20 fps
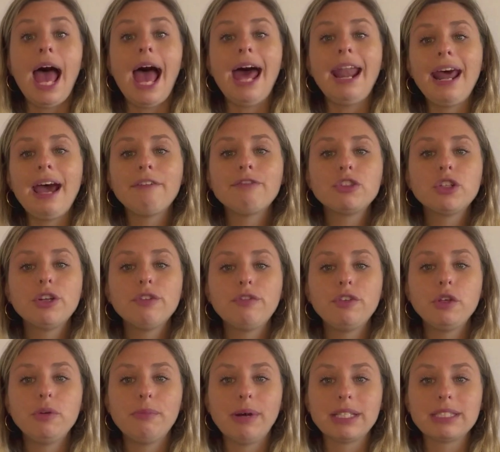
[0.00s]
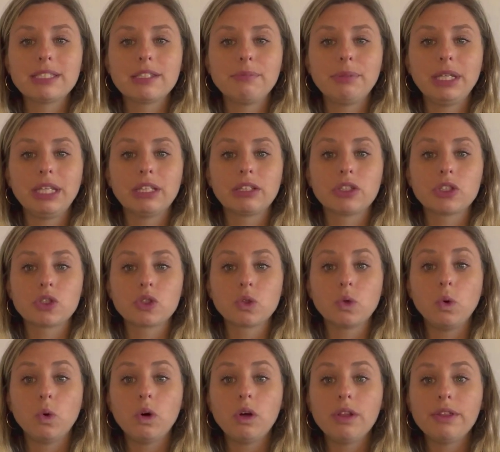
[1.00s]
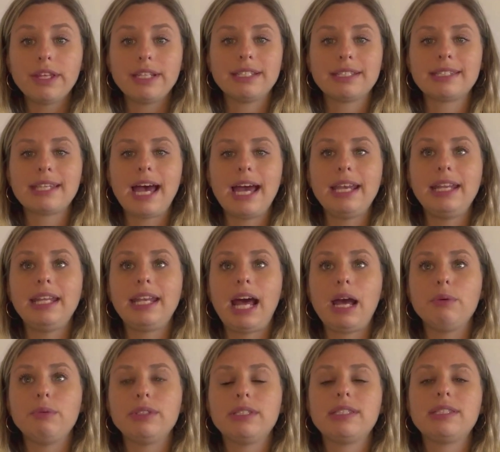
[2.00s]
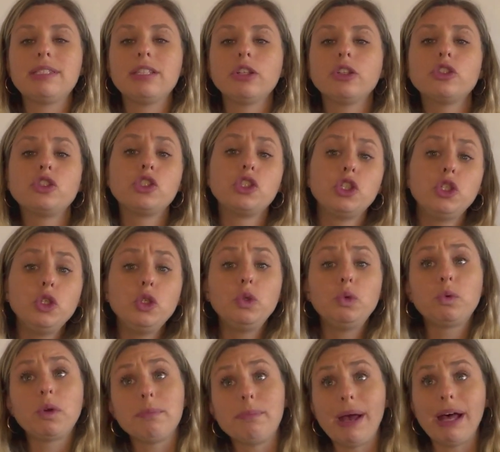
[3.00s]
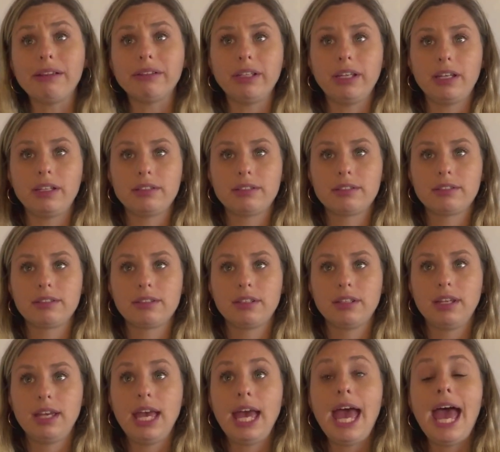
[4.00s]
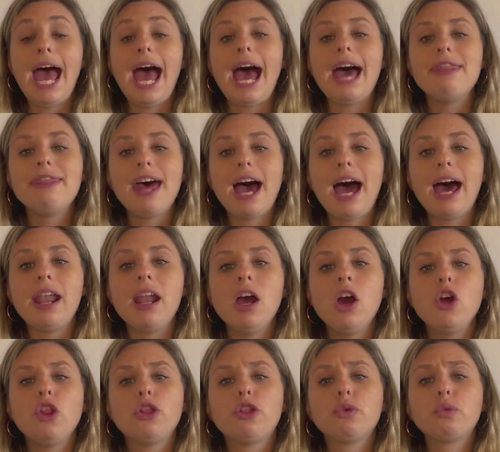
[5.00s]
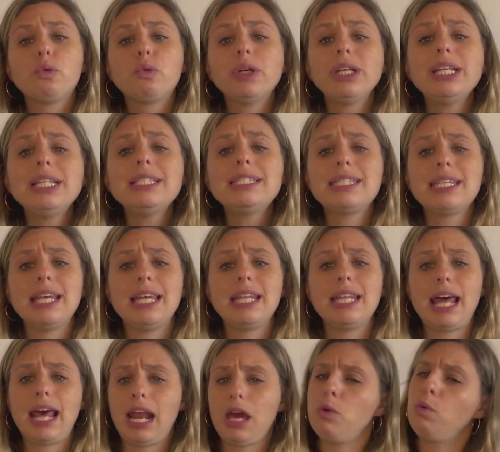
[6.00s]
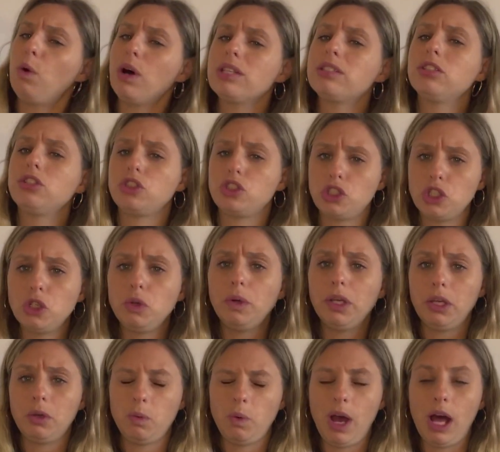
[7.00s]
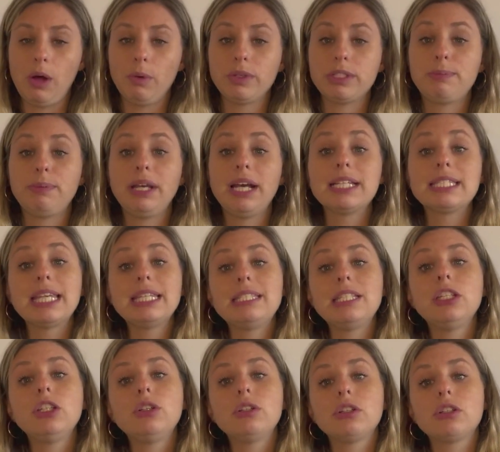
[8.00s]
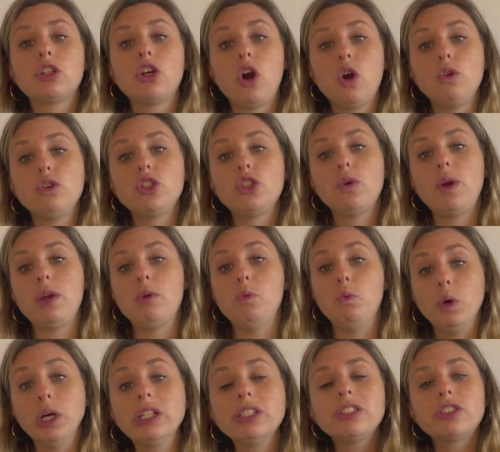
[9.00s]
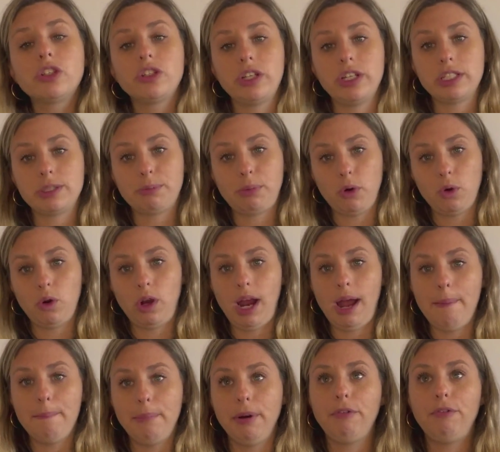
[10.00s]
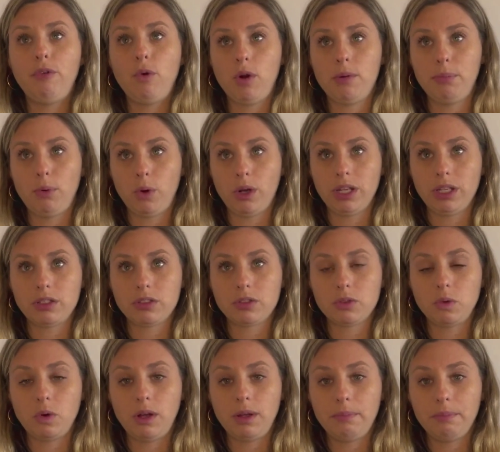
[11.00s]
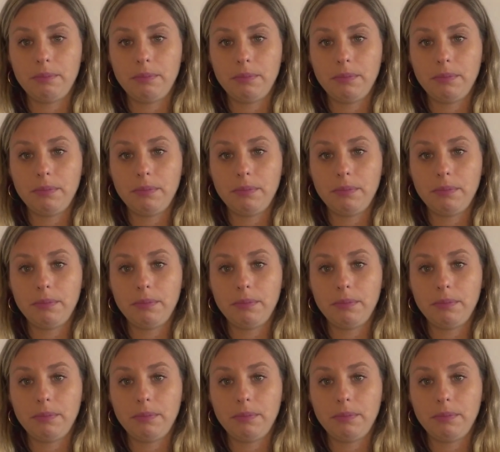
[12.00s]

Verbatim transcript: And after a few months of being at the school, they decided I was still too rebellious and that the reason that I wasn't doing well was because I didn't go to a wilderness program before boarding school.